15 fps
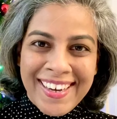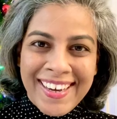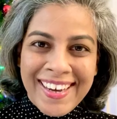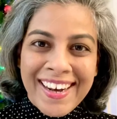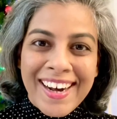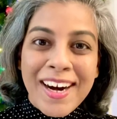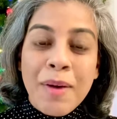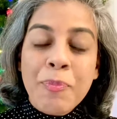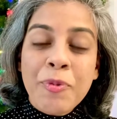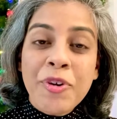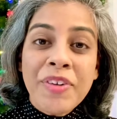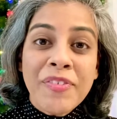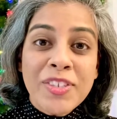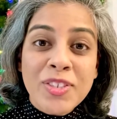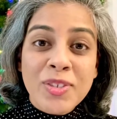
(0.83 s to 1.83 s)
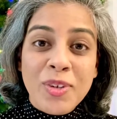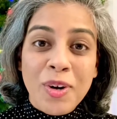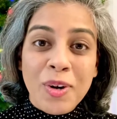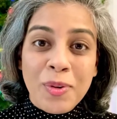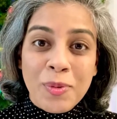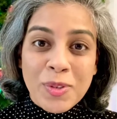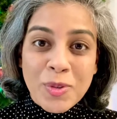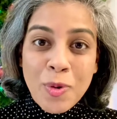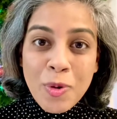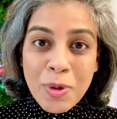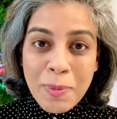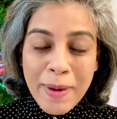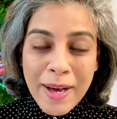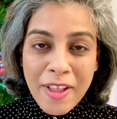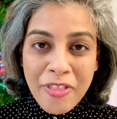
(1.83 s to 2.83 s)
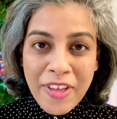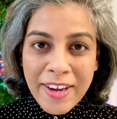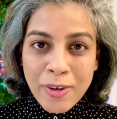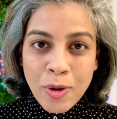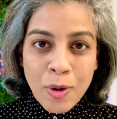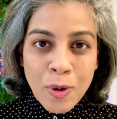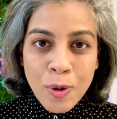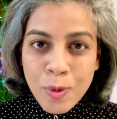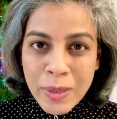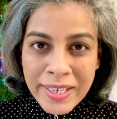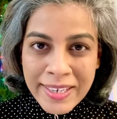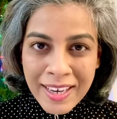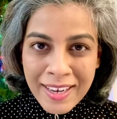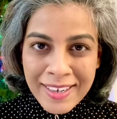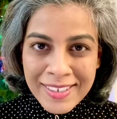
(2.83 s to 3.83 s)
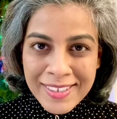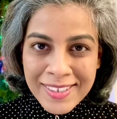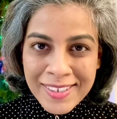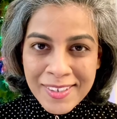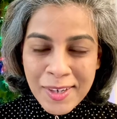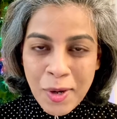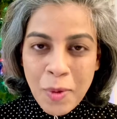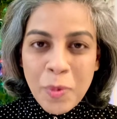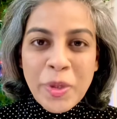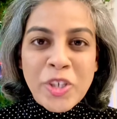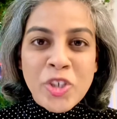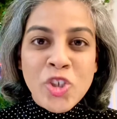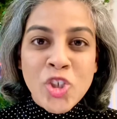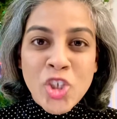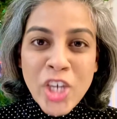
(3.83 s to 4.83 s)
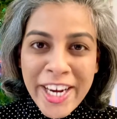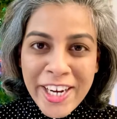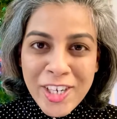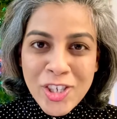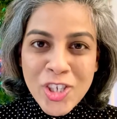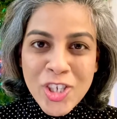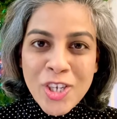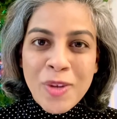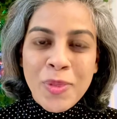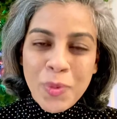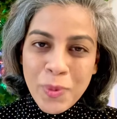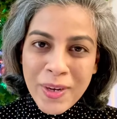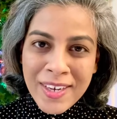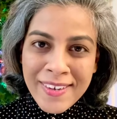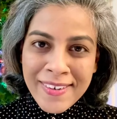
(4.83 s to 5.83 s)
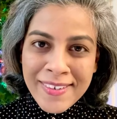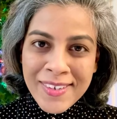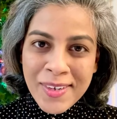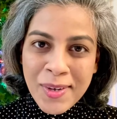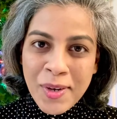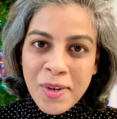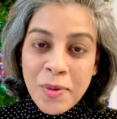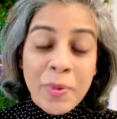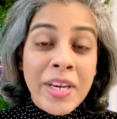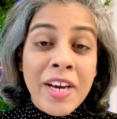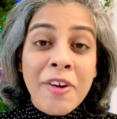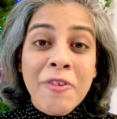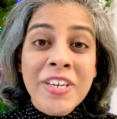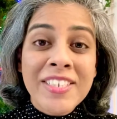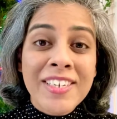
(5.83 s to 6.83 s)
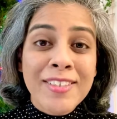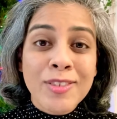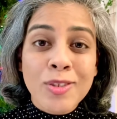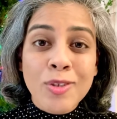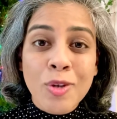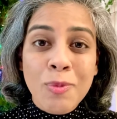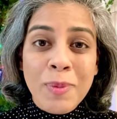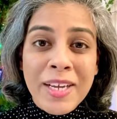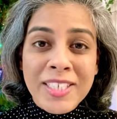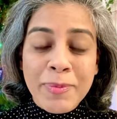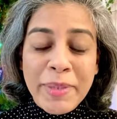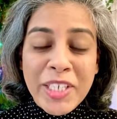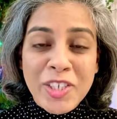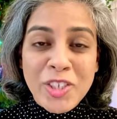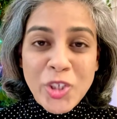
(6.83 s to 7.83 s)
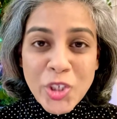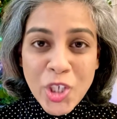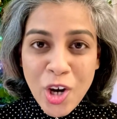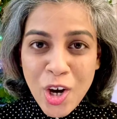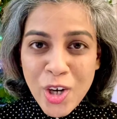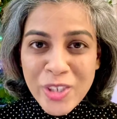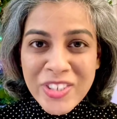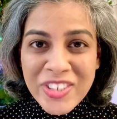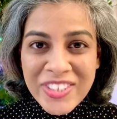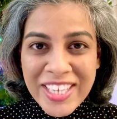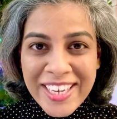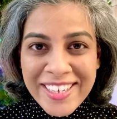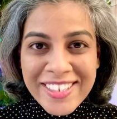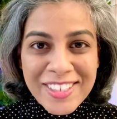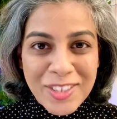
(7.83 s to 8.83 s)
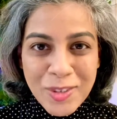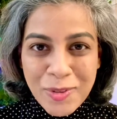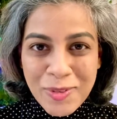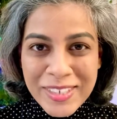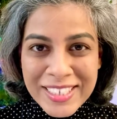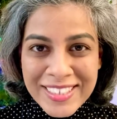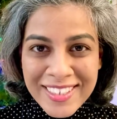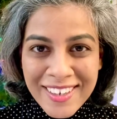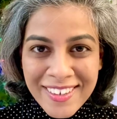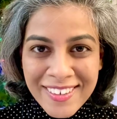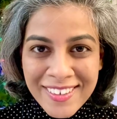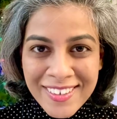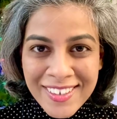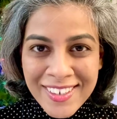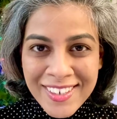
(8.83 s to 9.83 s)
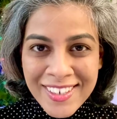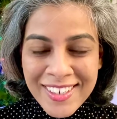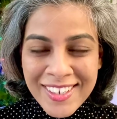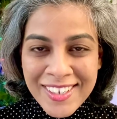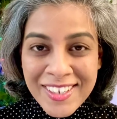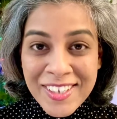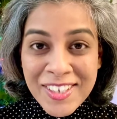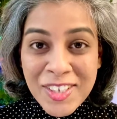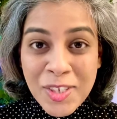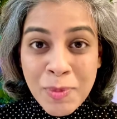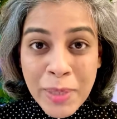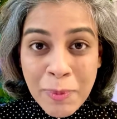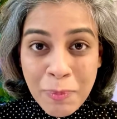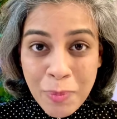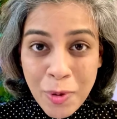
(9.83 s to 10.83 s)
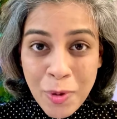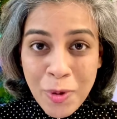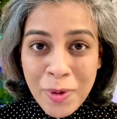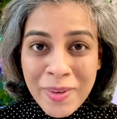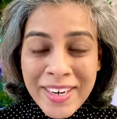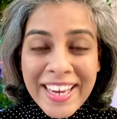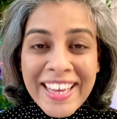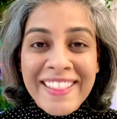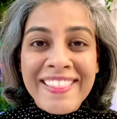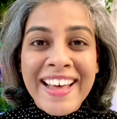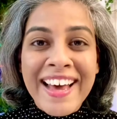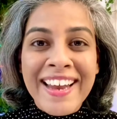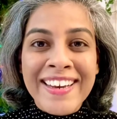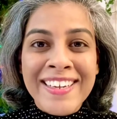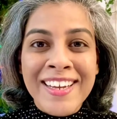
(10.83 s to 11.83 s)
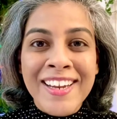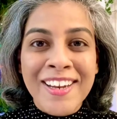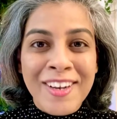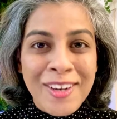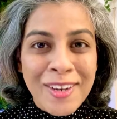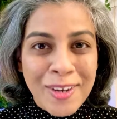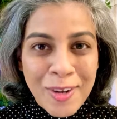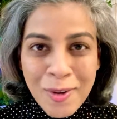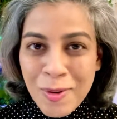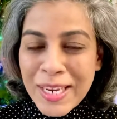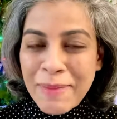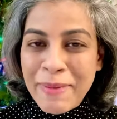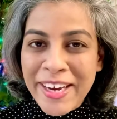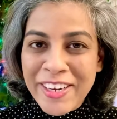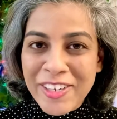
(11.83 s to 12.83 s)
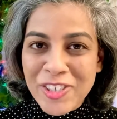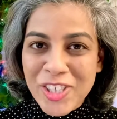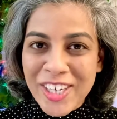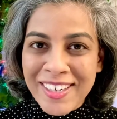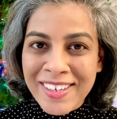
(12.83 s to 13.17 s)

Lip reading: Our previous song was all about that holy night which changed the world. We are indeed so blessed because God sent His only Son to be born in that lowly manger.